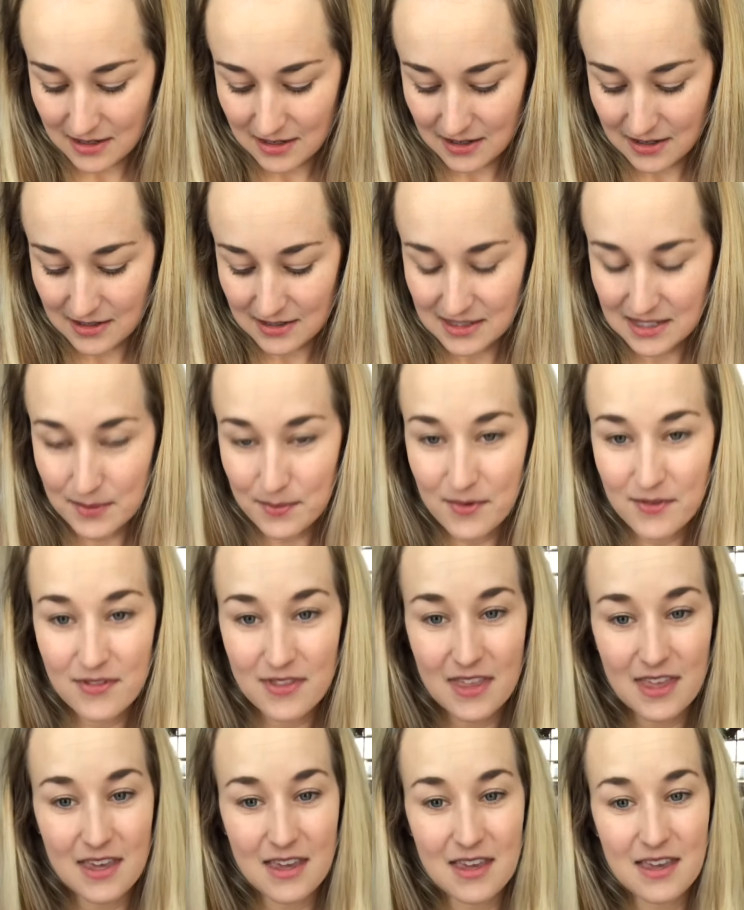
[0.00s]
some of
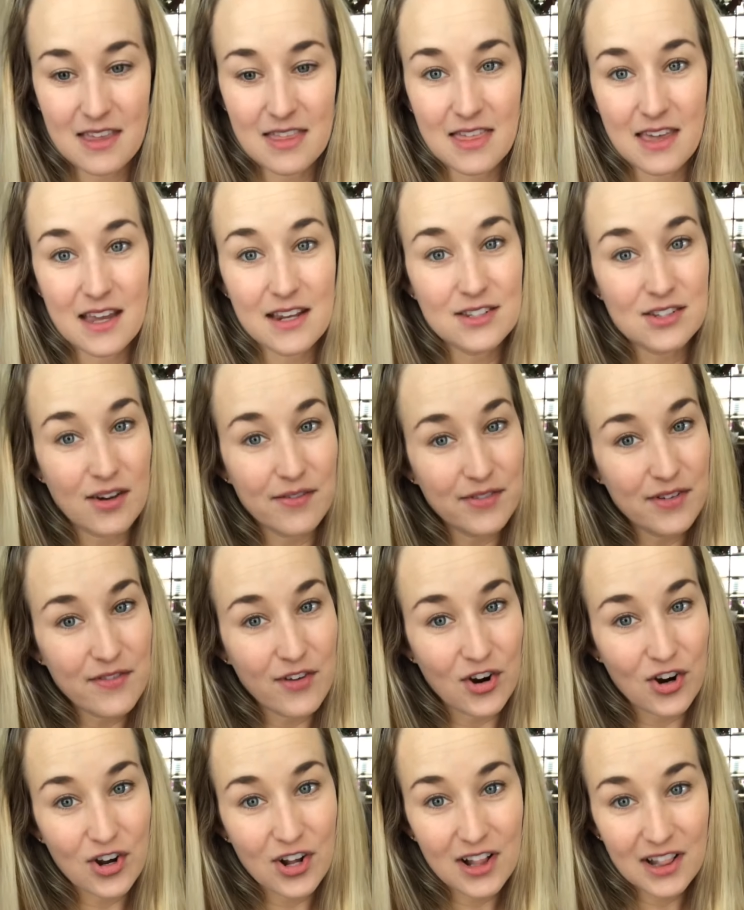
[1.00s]
the things off of our
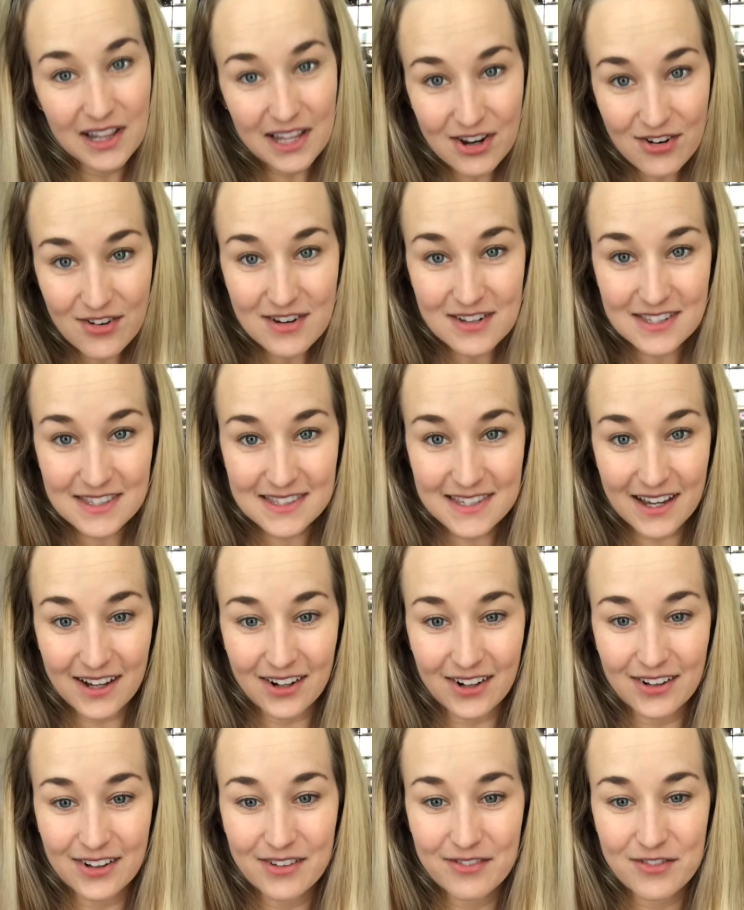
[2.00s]
clearance
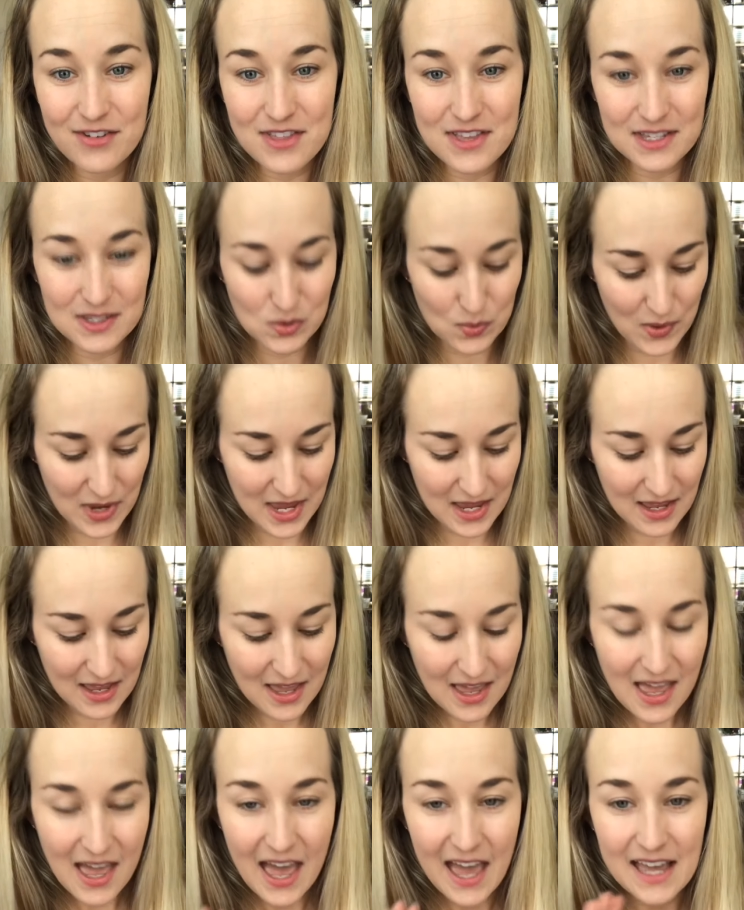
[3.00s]
sale for this week.
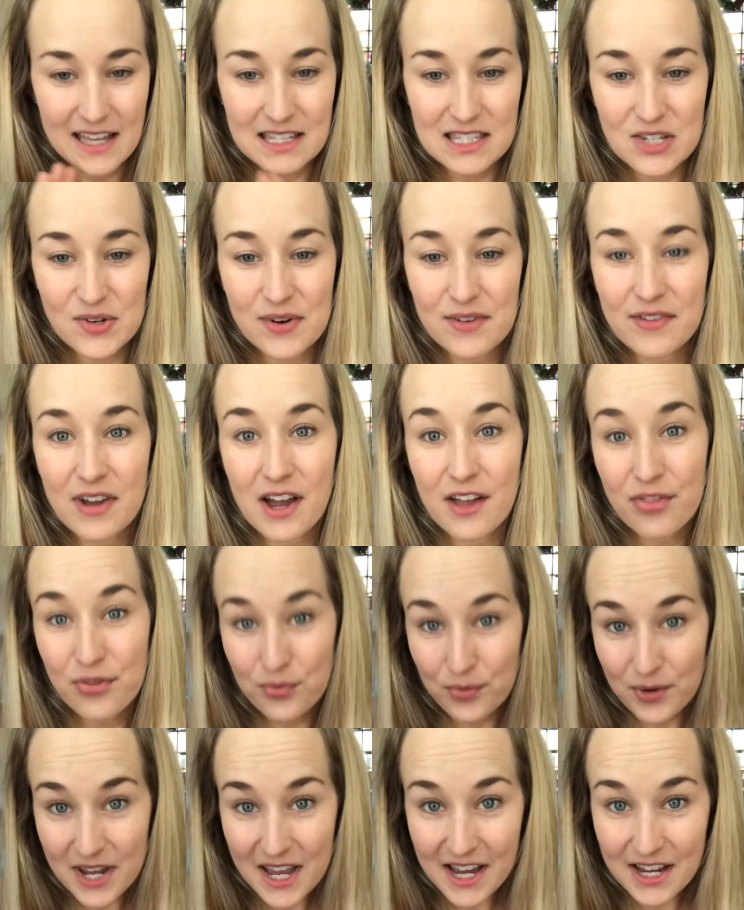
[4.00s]
And so I've got
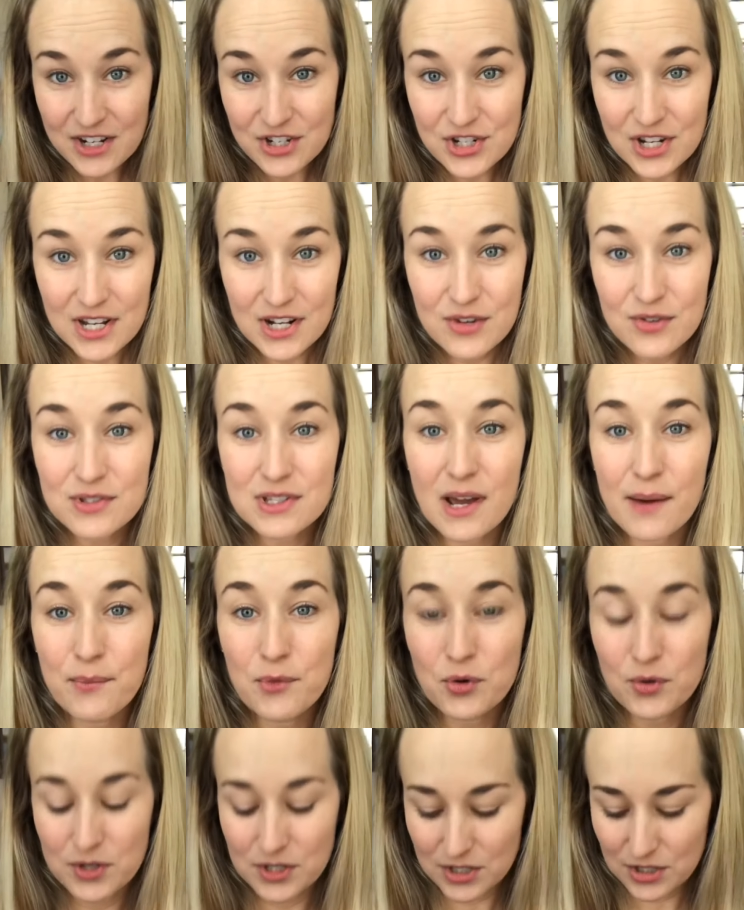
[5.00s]
3 eyeshadows I'm
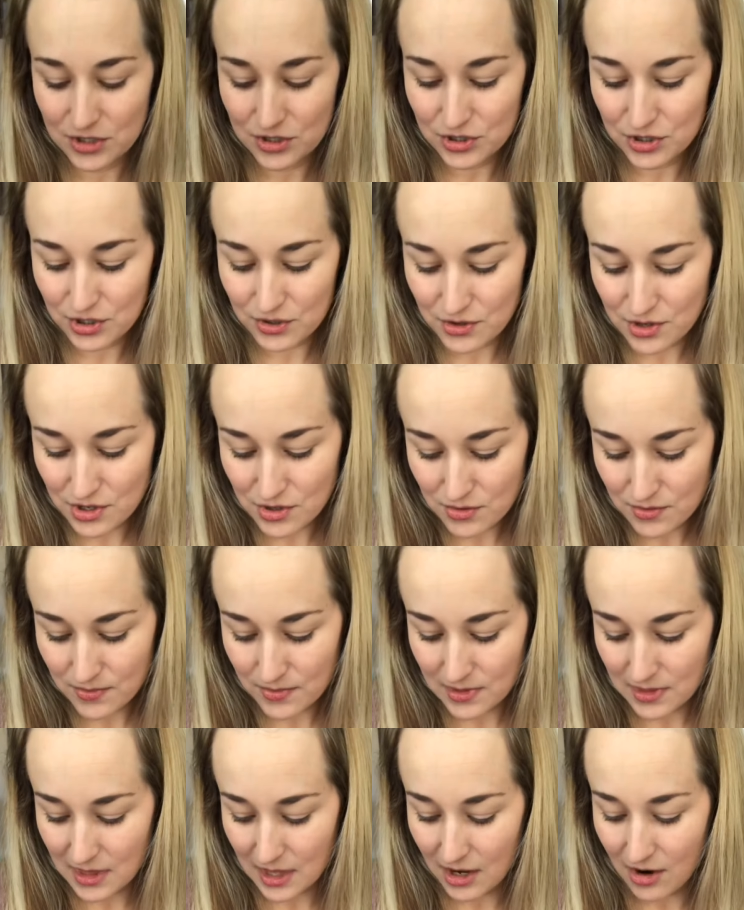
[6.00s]
going to show you
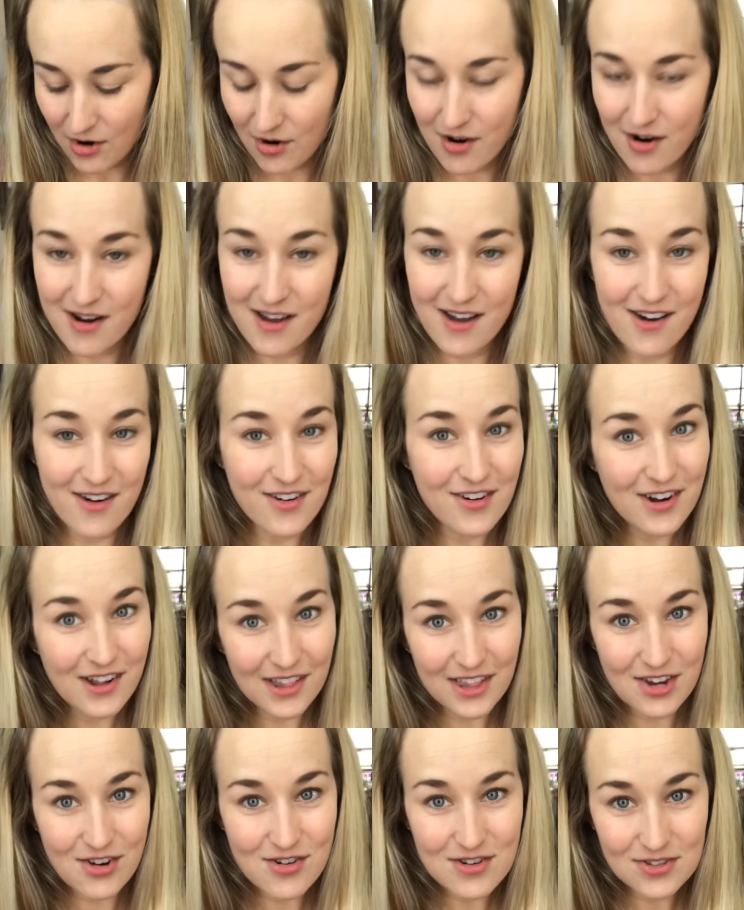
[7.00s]
that are on our
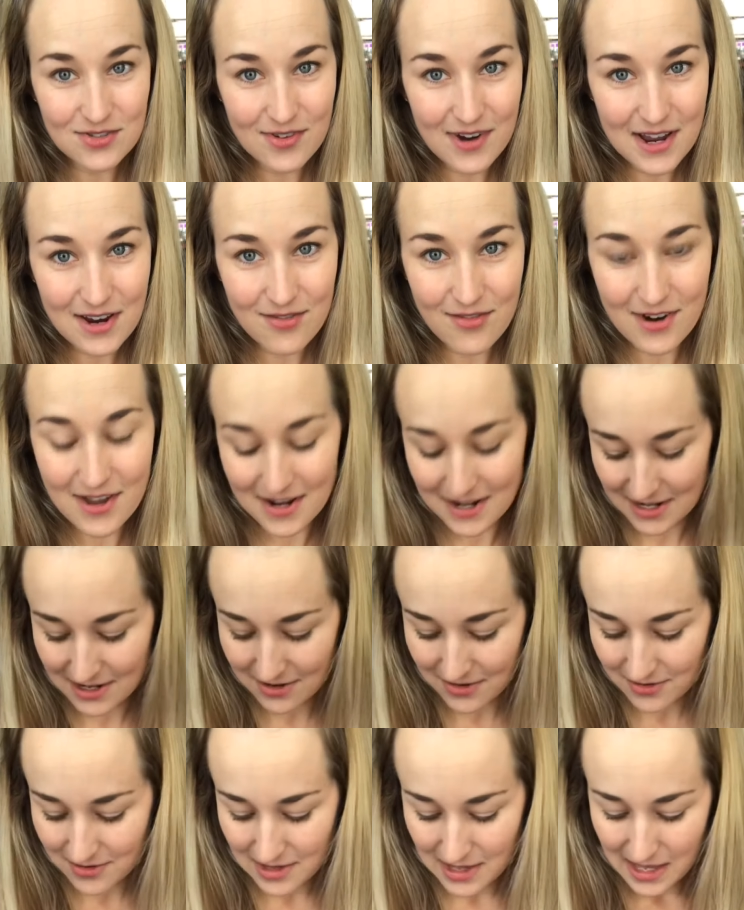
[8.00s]
clearance rack right
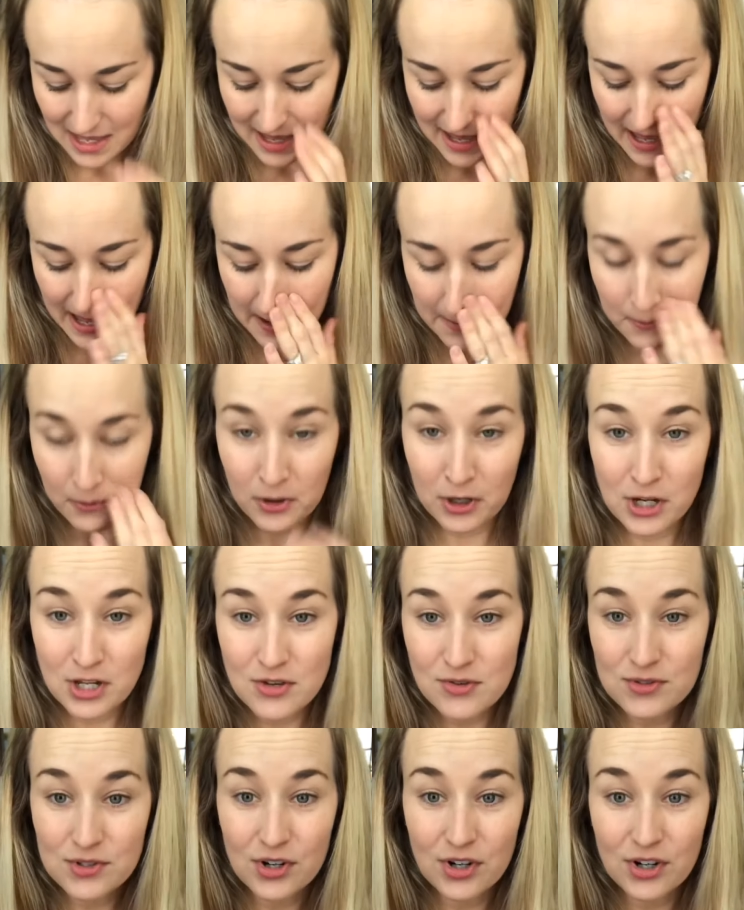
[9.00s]
now. We're gonna
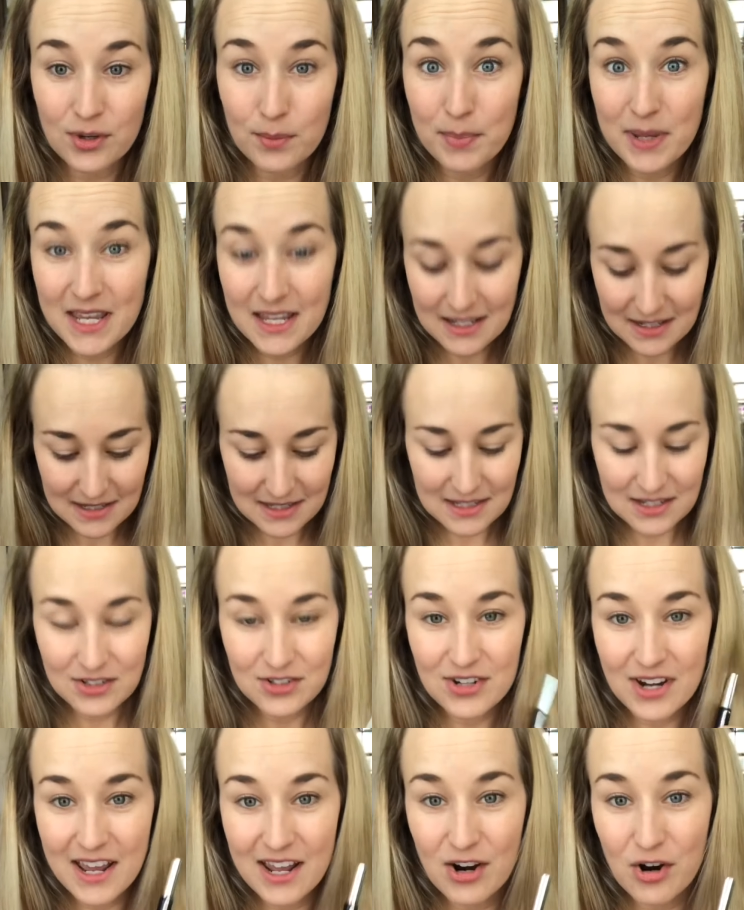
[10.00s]
use our pink concealer
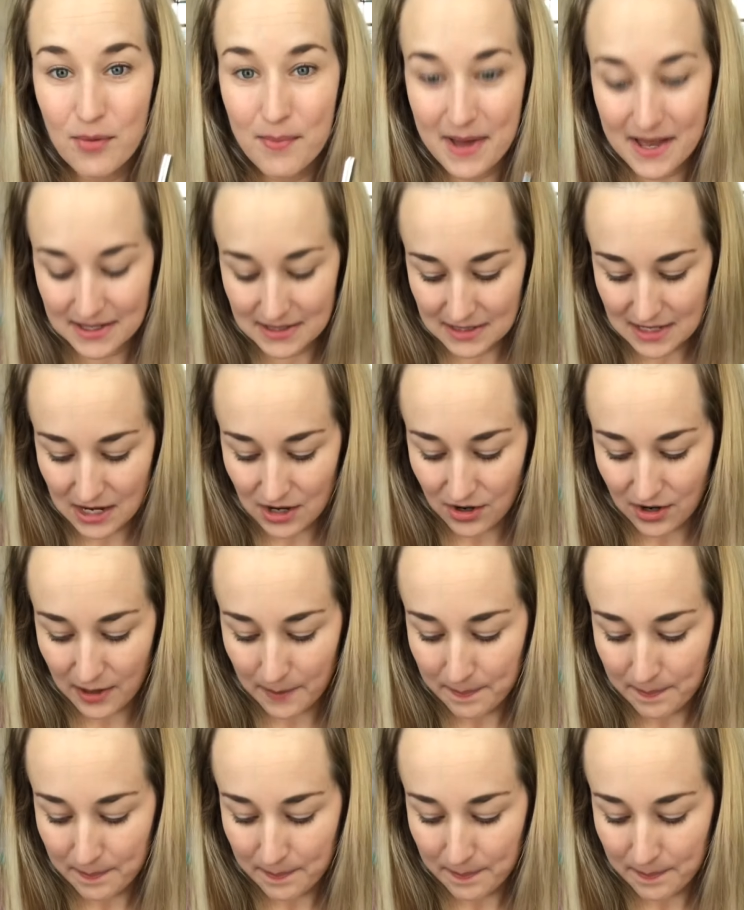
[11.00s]
and our mascara.